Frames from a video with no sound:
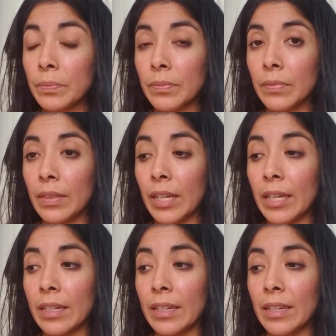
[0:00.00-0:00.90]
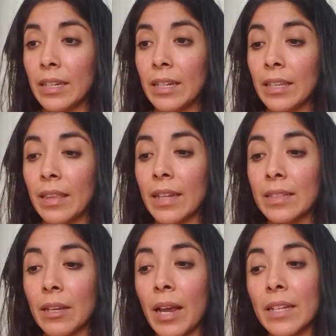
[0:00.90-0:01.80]
then
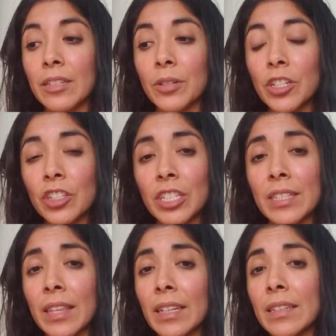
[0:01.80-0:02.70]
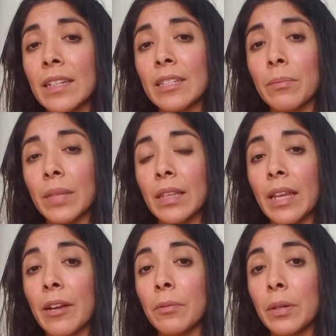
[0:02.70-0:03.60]
that's, as Christians, I think that's something
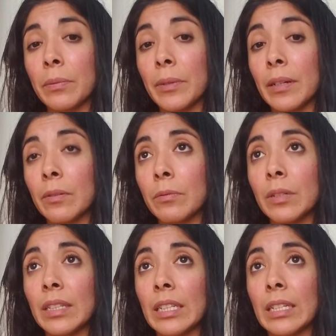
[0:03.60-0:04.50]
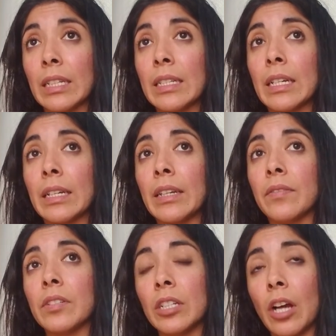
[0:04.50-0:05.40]
that we really need to
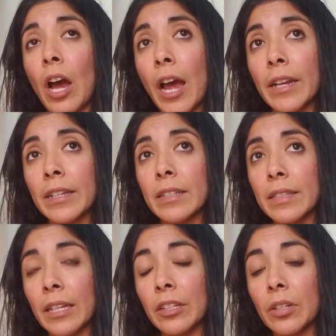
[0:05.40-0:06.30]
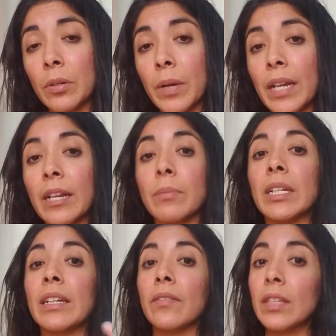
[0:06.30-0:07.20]
give to God and say, you know what, I'm going
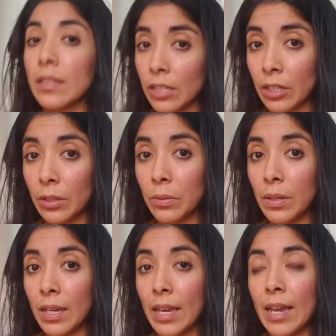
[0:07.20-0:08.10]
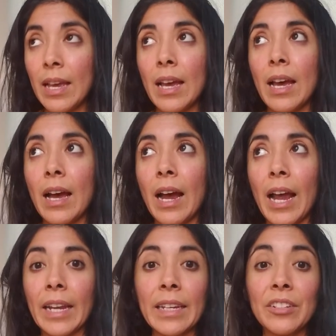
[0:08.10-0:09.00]
to give this to you.
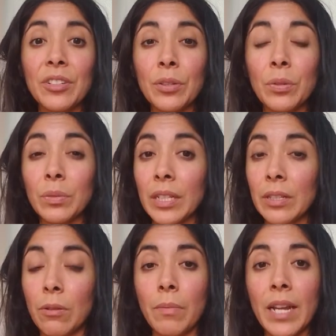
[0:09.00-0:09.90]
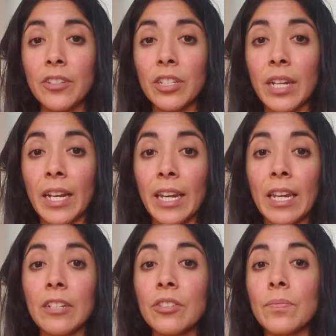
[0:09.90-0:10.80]
I can do only so much and I
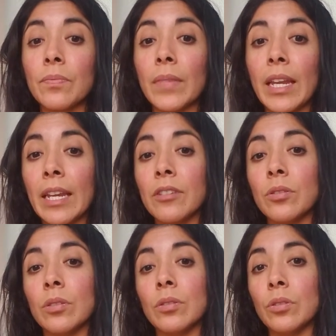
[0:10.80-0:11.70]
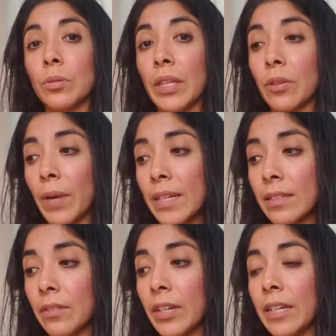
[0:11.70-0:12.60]
can't handle doing the
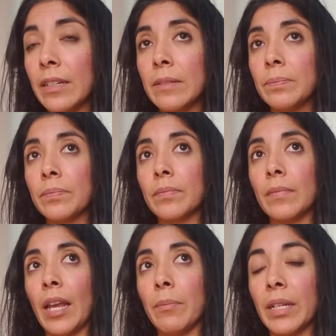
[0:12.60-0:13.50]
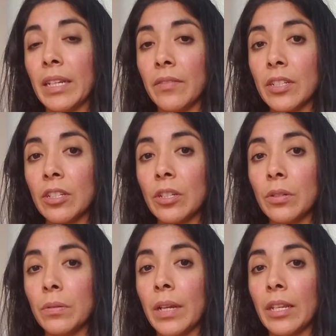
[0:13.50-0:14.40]
rest of it. I'm going to give it to
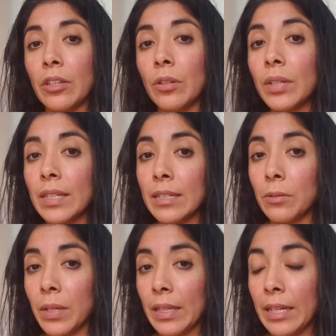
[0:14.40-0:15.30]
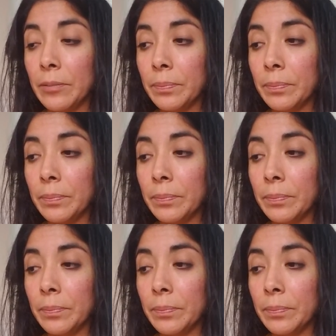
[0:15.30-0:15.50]
you and you can deal with it.